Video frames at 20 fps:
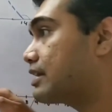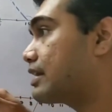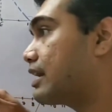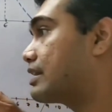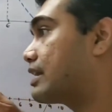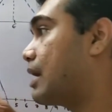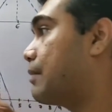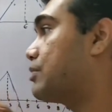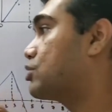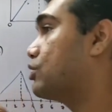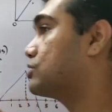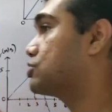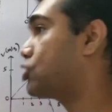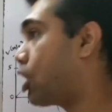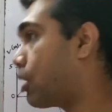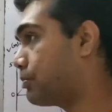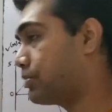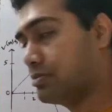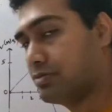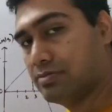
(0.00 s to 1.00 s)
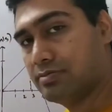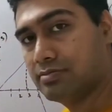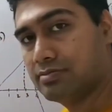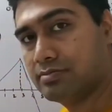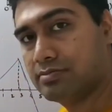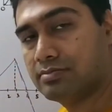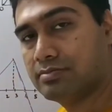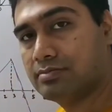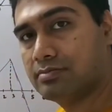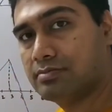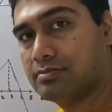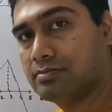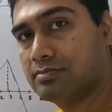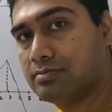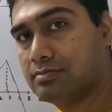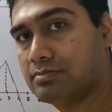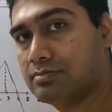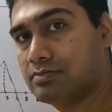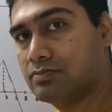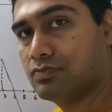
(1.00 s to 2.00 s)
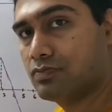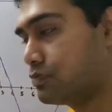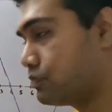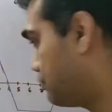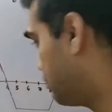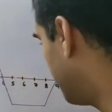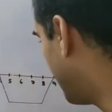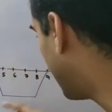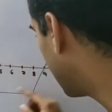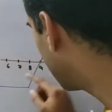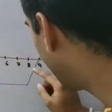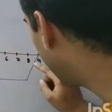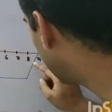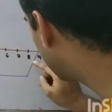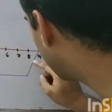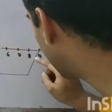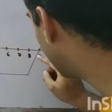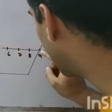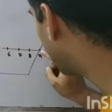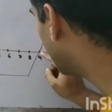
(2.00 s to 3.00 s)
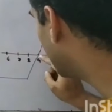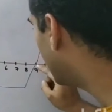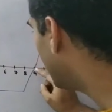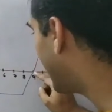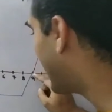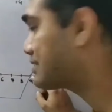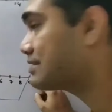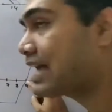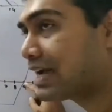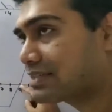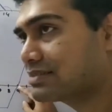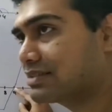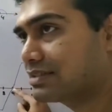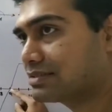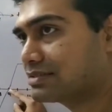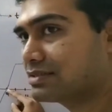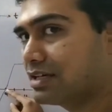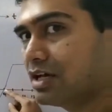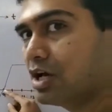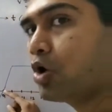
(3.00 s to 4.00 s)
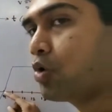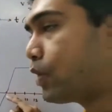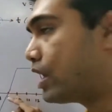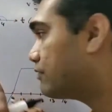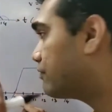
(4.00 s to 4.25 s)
and came to a stop. That is why it's touching the x-axis. When